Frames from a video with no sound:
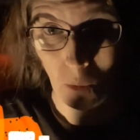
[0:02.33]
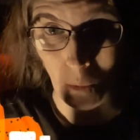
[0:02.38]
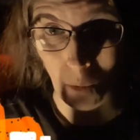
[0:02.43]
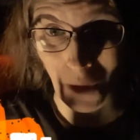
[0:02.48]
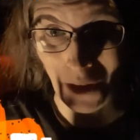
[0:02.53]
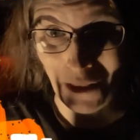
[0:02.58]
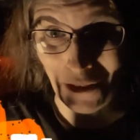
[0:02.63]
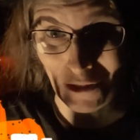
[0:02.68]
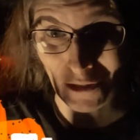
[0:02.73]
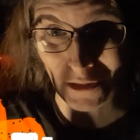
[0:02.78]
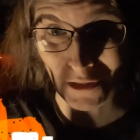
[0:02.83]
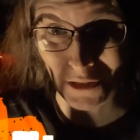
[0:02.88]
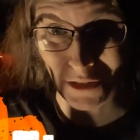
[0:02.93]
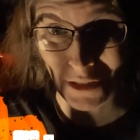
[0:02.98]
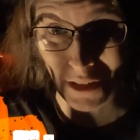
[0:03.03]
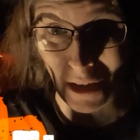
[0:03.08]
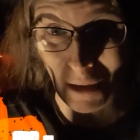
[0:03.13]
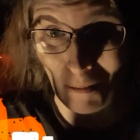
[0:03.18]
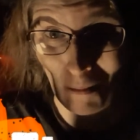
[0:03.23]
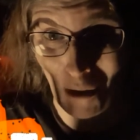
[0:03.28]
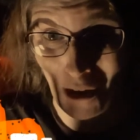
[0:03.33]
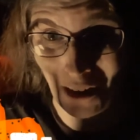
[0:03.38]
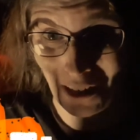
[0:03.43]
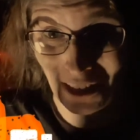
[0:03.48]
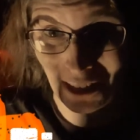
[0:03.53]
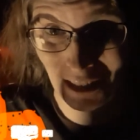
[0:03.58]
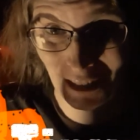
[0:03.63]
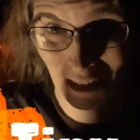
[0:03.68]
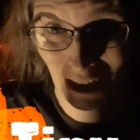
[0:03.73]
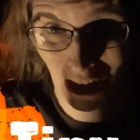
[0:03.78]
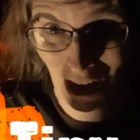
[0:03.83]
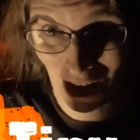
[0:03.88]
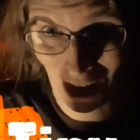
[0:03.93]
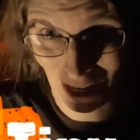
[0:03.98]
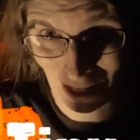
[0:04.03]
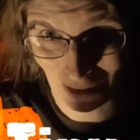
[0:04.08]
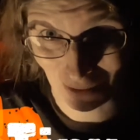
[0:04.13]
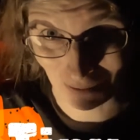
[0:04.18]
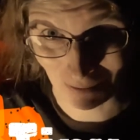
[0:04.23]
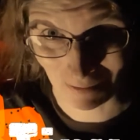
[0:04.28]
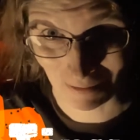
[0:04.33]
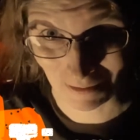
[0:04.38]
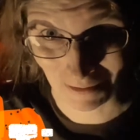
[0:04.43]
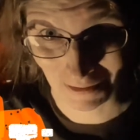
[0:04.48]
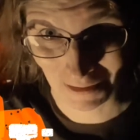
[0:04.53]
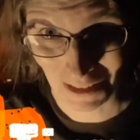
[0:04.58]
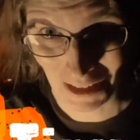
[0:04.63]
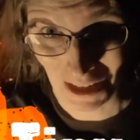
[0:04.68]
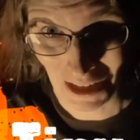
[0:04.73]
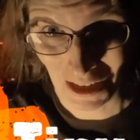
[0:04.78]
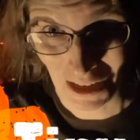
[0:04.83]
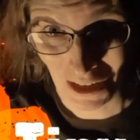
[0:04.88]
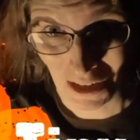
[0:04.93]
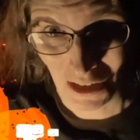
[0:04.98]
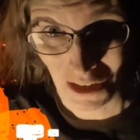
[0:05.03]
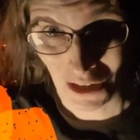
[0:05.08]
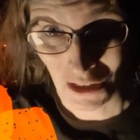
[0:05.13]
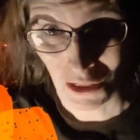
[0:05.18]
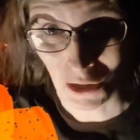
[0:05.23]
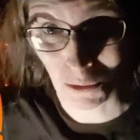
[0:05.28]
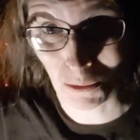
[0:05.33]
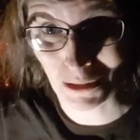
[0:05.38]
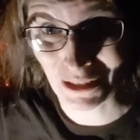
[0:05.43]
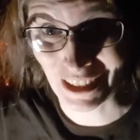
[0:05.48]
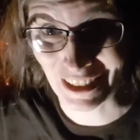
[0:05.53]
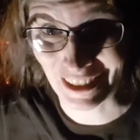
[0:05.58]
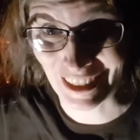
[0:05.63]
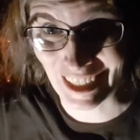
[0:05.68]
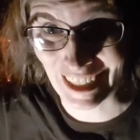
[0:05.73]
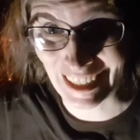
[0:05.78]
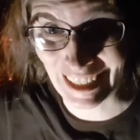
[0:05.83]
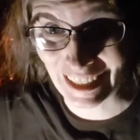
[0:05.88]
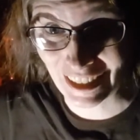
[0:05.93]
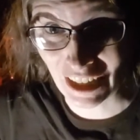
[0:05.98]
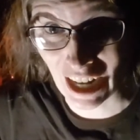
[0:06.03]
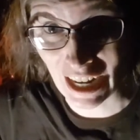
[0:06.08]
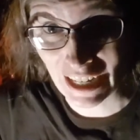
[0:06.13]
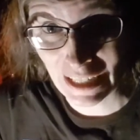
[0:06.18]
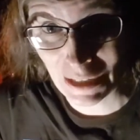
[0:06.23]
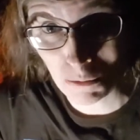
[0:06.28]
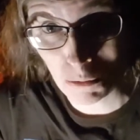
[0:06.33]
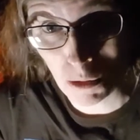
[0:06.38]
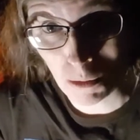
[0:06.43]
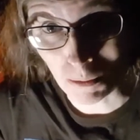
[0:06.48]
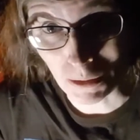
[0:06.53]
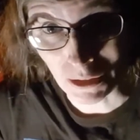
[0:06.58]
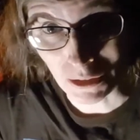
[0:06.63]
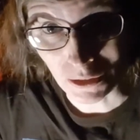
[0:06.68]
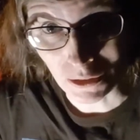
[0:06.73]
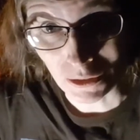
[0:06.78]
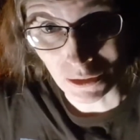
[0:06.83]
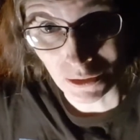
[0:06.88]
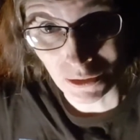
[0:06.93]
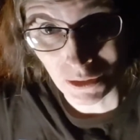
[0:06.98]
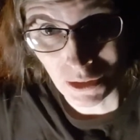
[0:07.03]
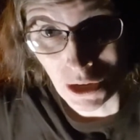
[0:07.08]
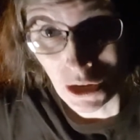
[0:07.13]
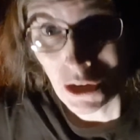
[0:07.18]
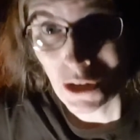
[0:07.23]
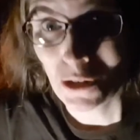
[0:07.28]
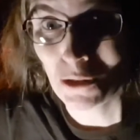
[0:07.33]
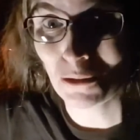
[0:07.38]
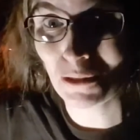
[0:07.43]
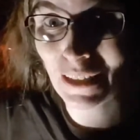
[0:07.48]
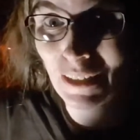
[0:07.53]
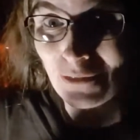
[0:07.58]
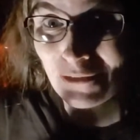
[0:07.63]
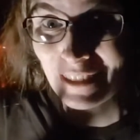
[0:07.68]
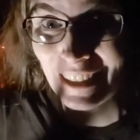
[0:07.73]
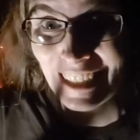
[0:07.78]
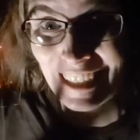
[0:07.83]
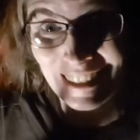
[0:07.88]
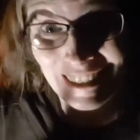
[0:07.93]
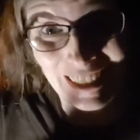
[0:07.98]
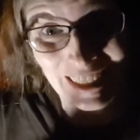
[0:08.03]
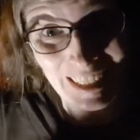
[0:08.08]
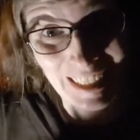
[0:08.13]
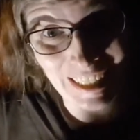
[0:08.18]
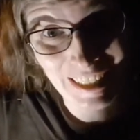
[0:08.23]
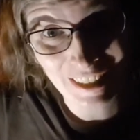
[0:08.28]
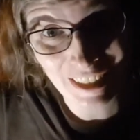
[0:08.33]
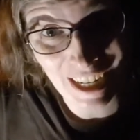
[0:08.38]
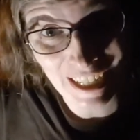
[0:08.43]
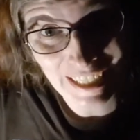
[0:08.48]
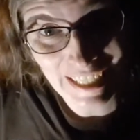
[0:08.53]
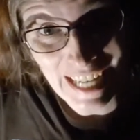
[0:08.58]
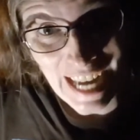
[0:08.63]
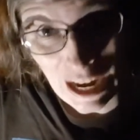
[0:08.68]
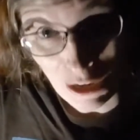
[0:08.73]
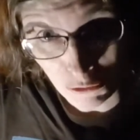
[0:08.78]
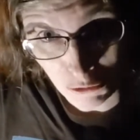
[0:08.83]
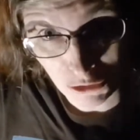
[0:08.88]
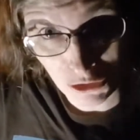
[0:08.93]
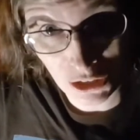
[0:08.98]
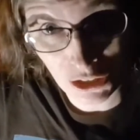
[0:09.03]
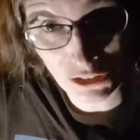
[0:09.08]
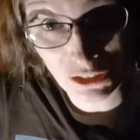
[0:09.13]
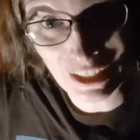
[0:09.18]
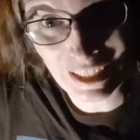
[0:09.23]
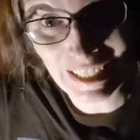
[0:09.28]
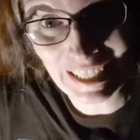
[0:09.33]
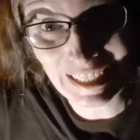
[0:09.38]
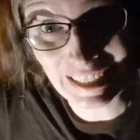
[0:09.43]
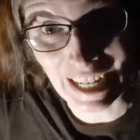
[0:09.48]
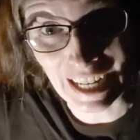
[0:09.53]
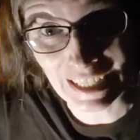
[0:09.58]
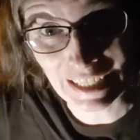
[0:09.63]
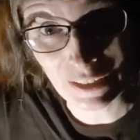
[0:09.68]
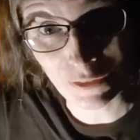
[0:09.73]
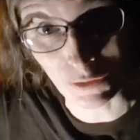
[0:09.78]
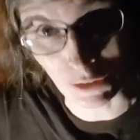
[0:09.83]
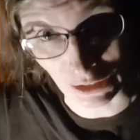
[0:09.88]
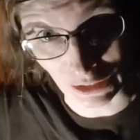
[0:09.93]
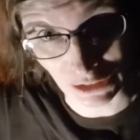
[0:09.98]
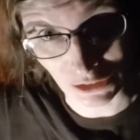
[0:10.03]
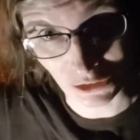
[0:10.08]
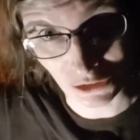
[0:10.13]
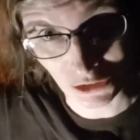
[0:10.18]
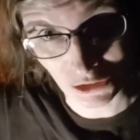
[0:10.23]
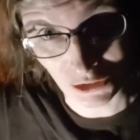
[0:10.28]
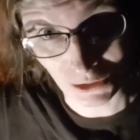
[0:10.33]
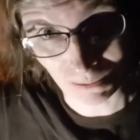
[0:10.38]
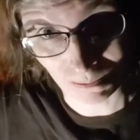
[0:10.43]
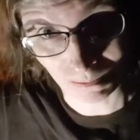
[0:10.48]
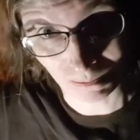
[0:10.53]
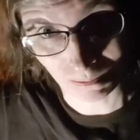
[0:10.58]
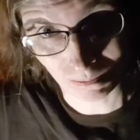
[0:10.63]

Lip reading: Once upon a time, there was a teeny tiny woman who lived in a teeny tiny house in a teeny tiny village.